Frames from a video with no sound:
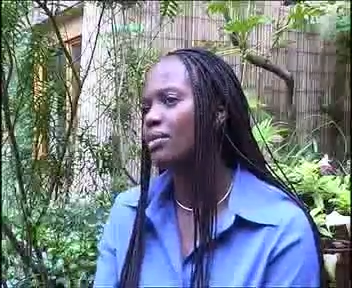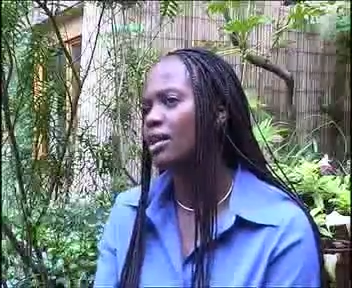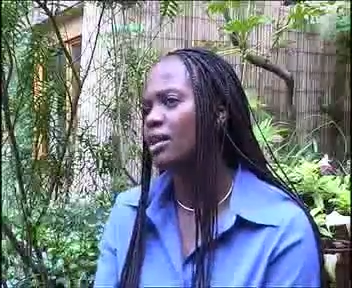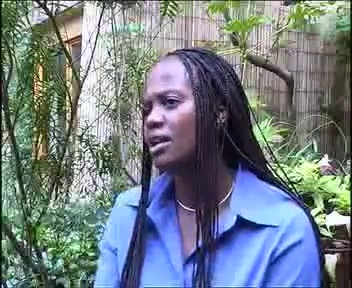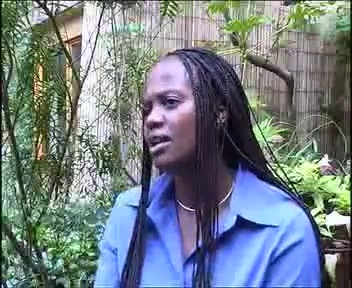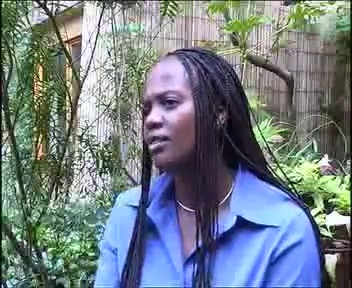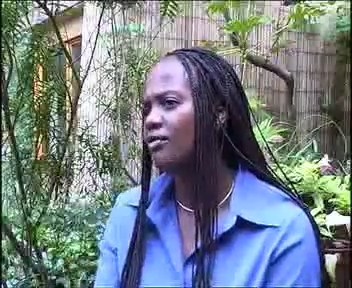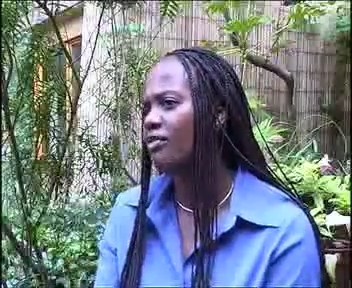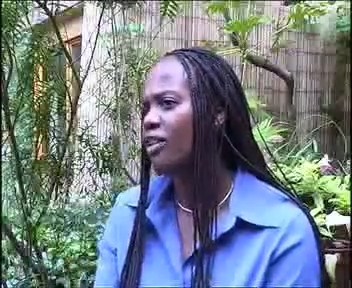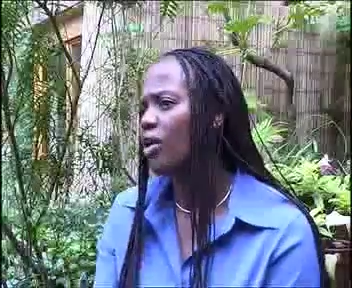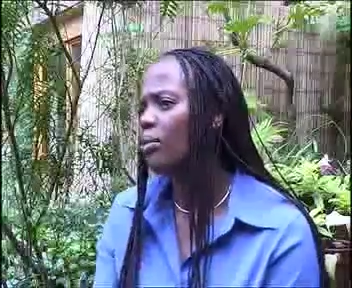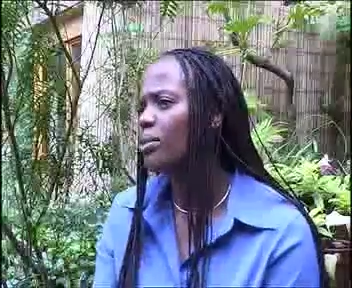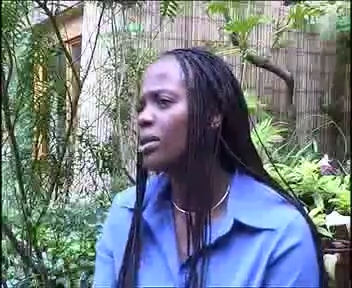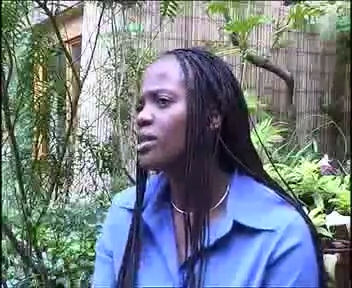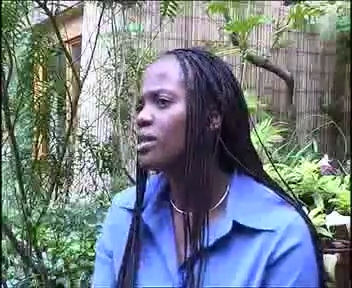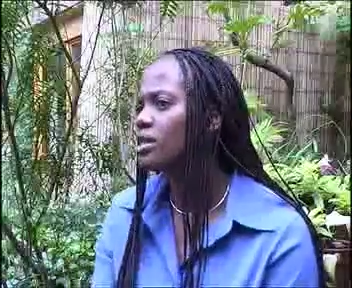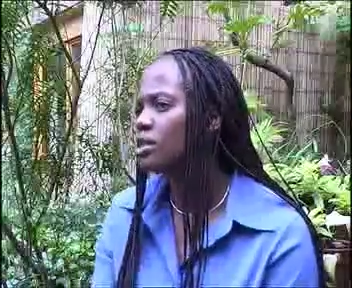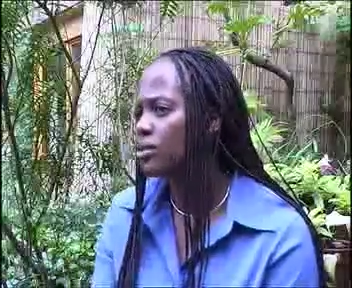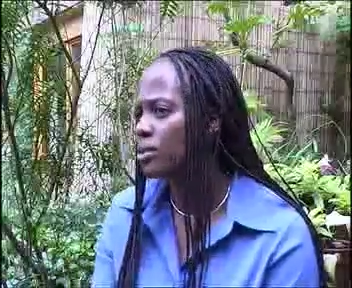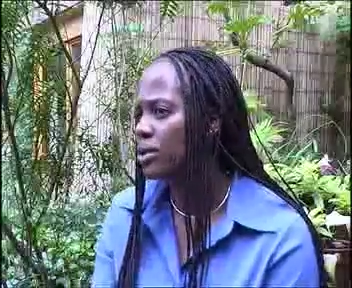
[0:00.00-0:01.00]
that the
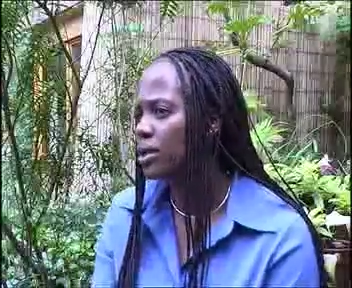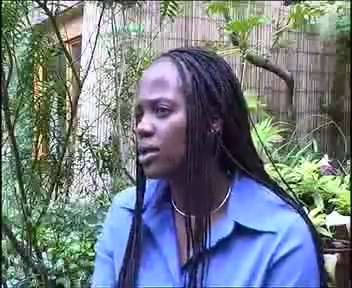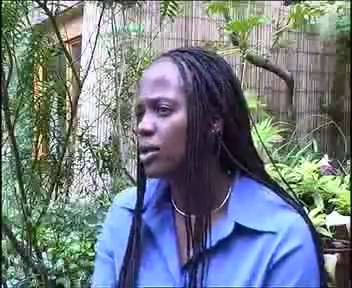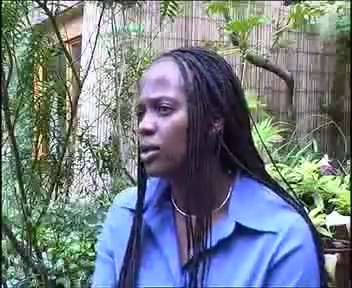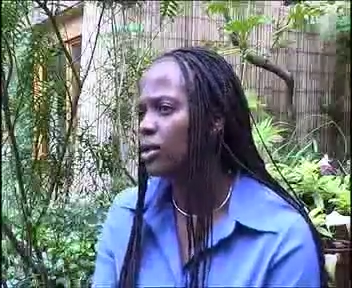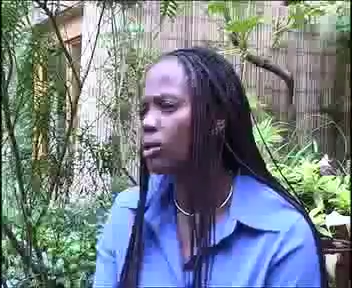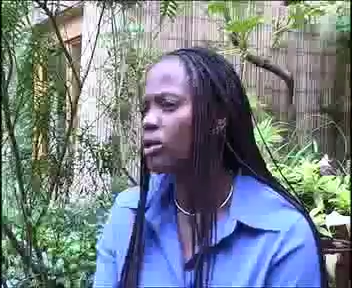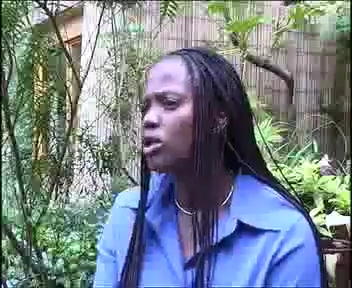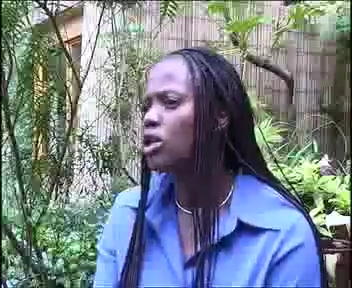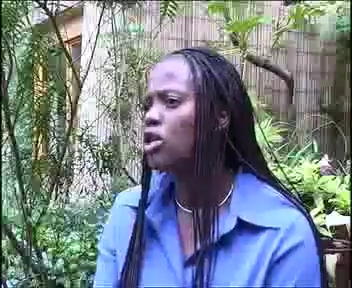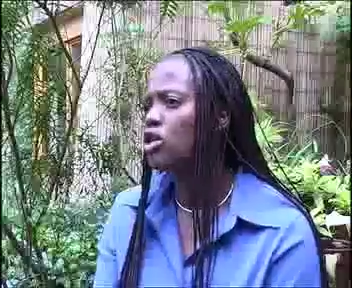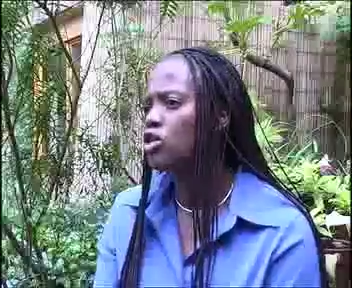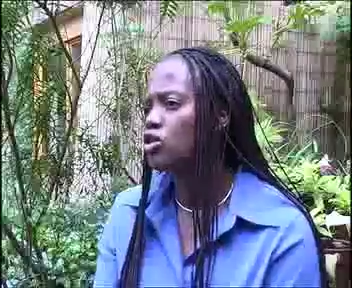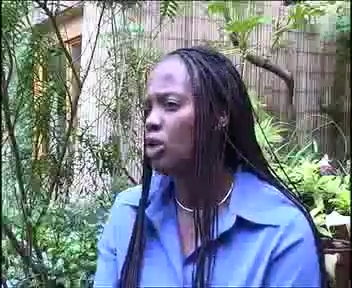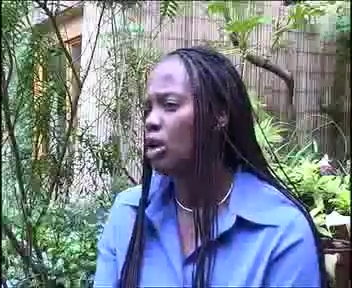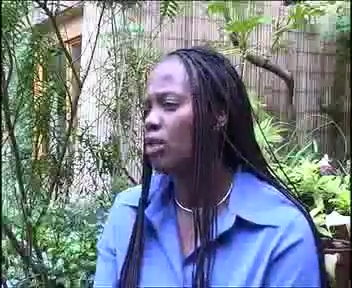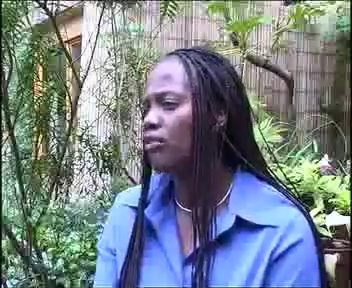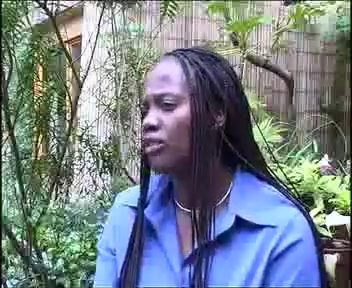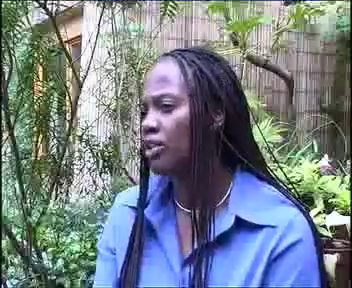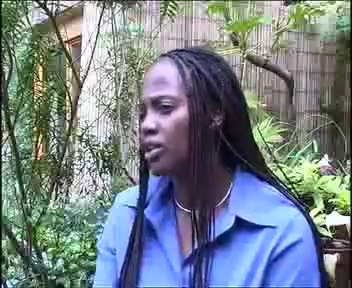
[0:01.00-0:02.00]
environment is critical to
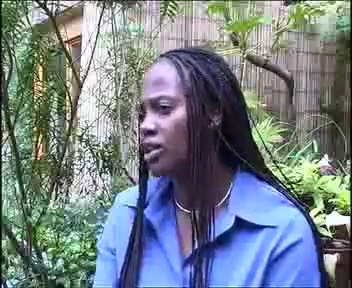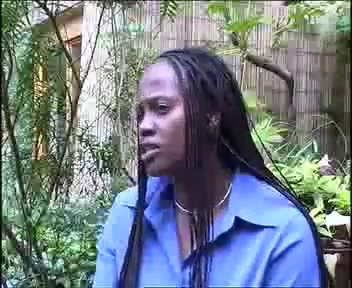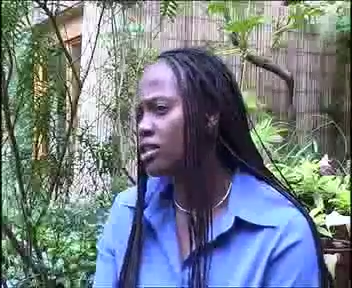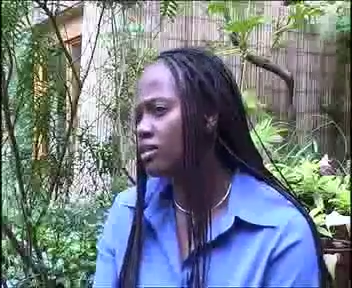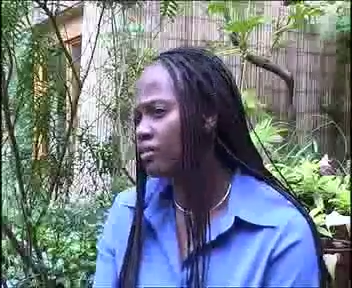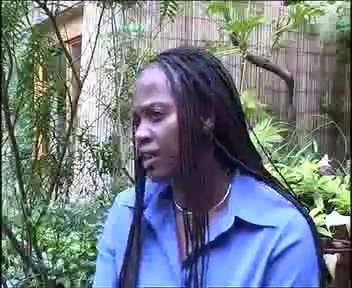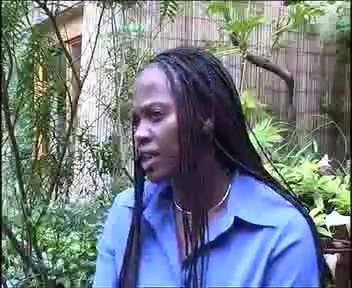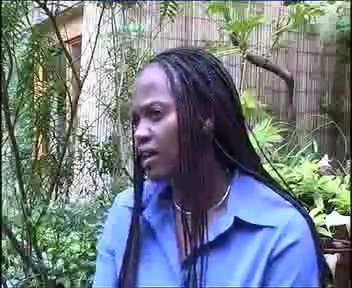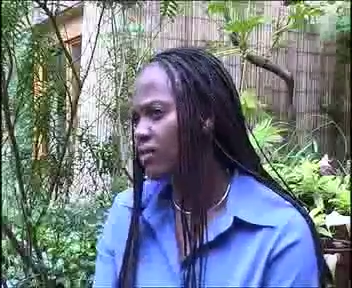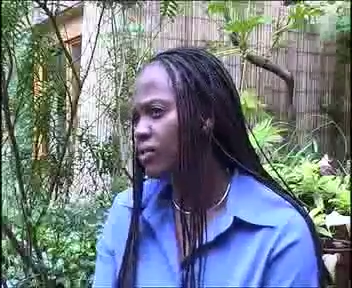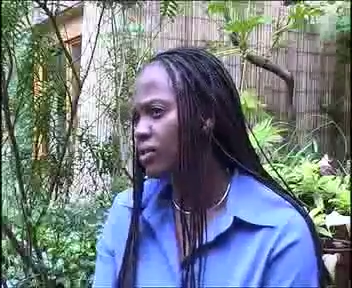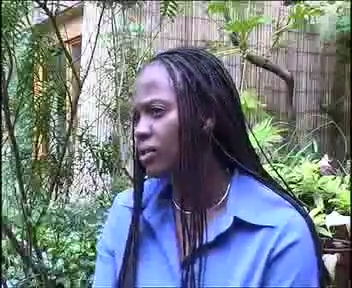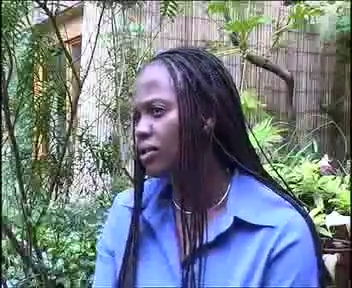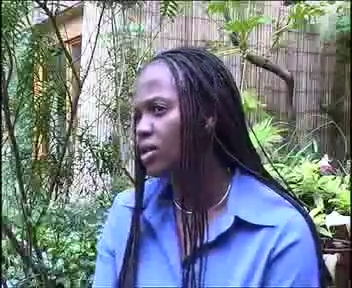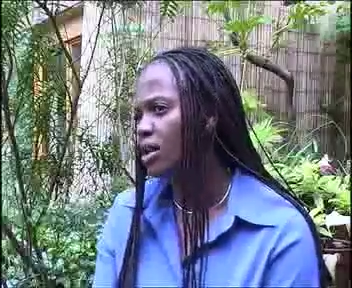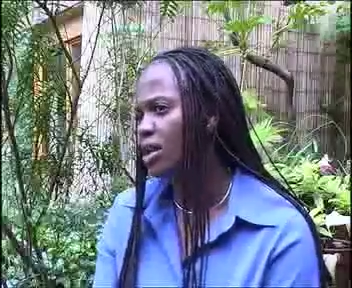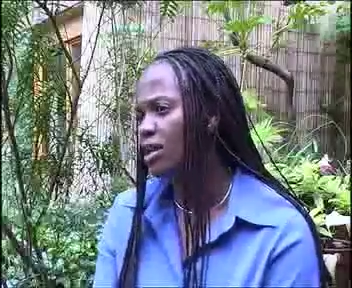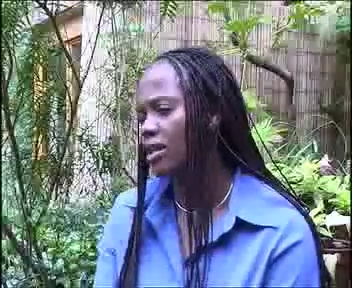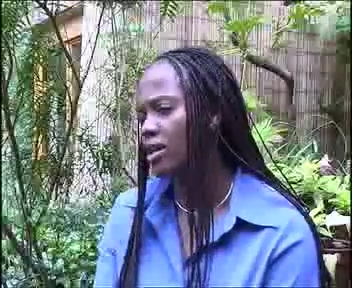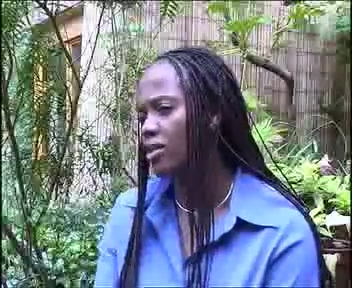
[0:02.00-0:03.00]
our very survival
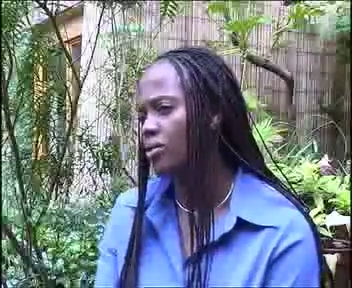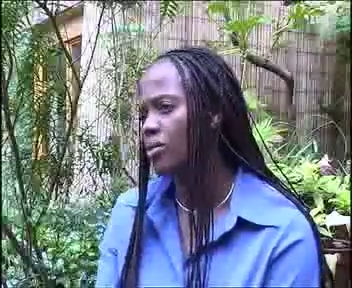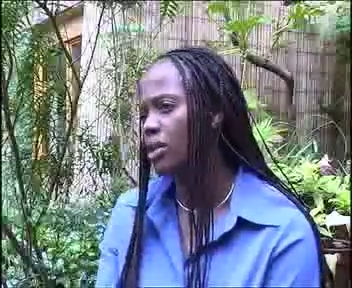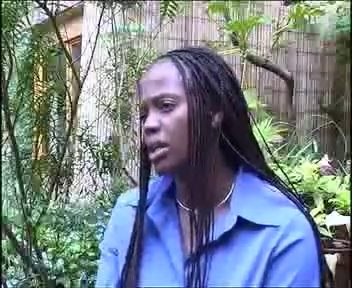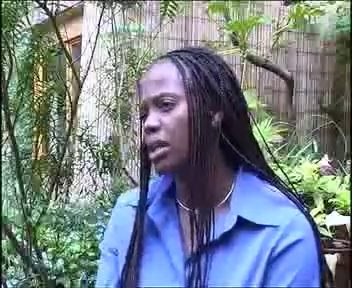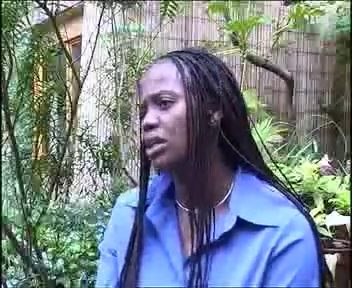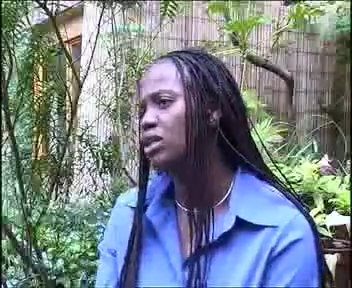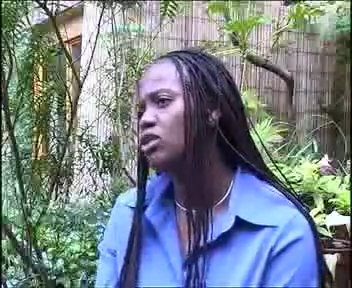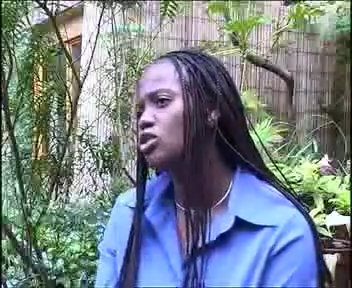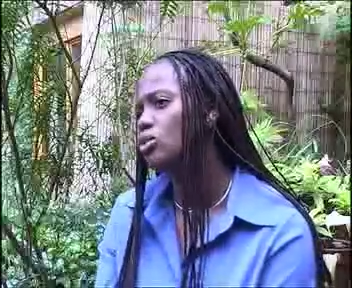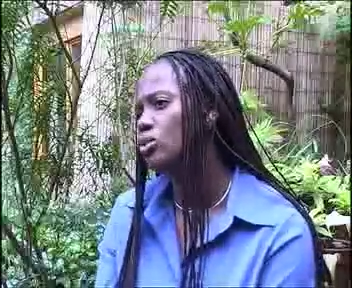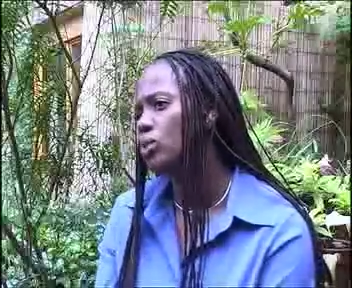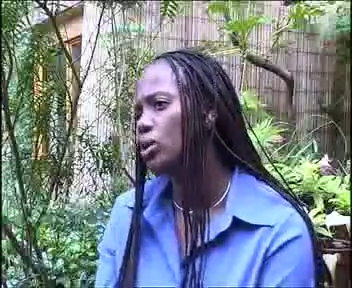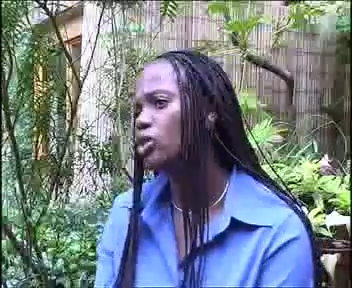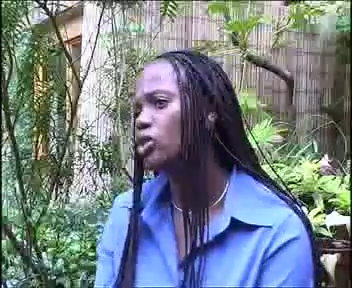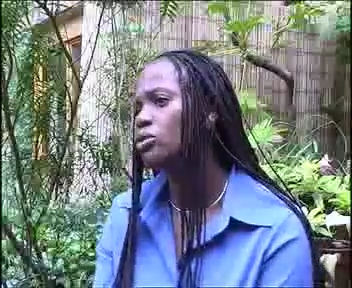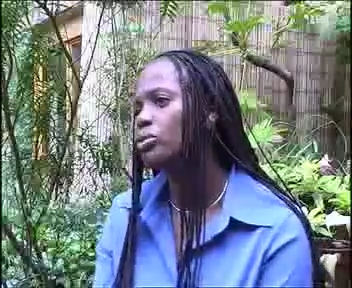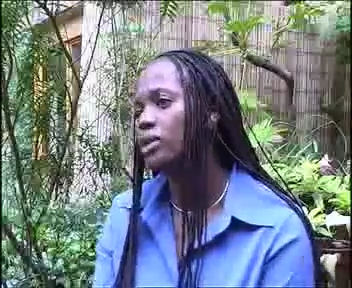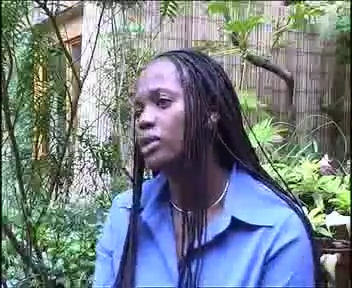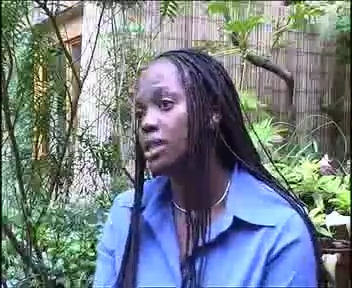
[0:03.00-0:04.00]
and that we need to work
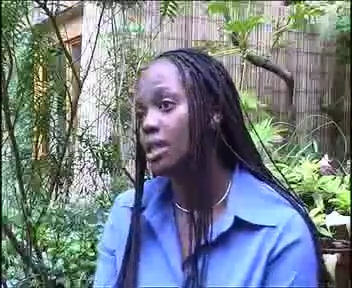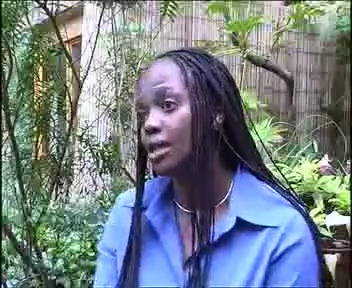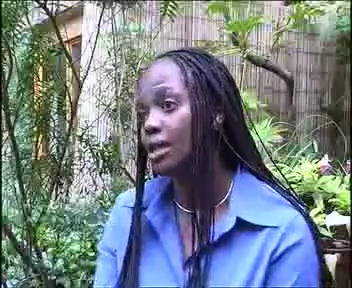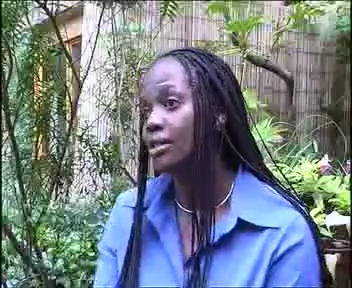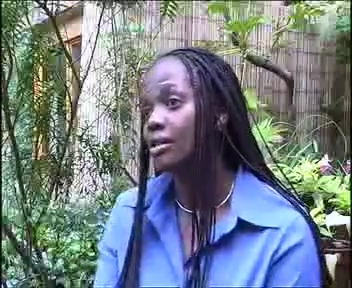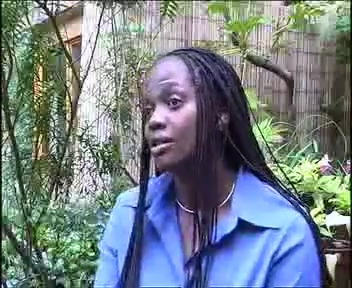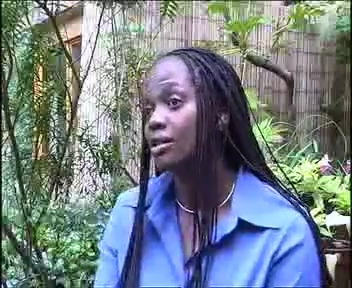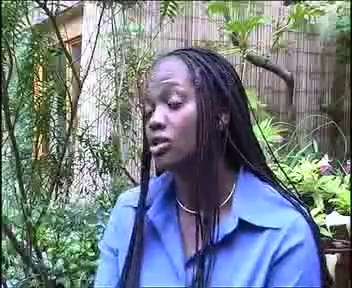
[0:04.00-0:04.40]
to protect it.